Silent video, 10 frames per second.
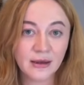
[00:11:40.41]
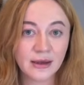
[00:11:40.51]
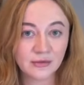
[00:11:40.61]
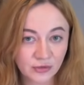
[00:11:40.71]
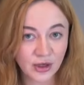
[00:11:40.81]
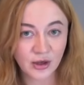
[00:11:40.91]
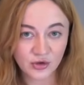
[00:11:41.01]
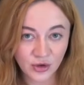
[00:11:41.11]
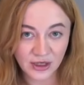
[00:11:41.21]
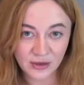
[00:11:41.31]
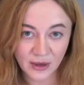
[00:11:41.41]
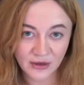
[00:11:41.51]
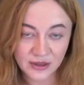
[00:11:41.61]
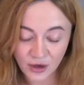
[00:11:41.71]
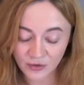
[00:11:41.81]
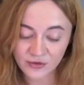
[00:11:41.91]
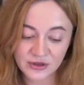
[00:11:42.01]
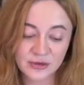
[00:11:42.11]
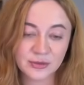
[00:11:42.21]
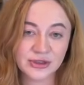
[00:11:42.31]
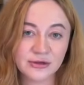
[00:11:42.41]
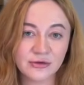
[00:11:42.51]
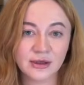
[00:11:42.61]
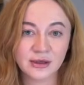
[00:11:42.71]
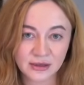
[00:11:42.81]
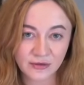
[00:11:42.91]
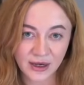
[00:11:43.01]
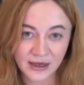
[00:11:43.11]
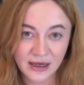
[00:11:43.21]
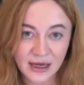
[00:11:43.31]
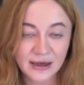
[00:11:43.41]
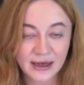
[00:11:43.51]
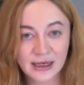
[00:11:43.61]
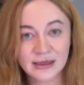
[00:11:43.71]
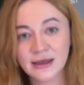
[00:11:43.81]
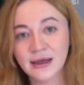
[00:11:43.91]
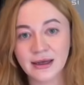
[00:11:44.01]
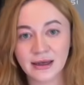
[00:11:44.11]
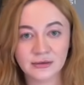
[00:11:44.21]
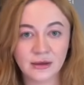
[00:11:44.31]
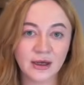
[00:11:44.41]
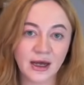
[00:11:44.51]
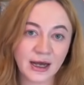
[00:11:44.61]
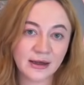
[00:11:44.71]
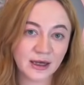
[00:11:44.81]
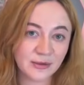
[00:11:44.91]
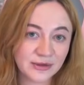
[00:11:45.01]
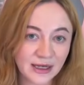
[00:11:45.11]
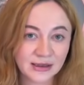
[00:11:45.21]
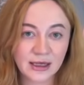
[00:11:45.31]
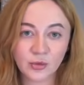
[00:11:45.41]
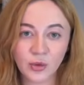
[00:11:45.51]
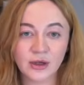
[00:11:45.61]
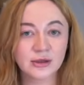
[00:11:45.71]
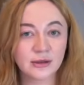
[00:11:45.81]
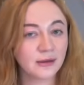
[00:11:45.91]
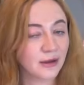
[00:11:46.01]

if we are talking about the offer specifically, right, that is, if a client comes and they want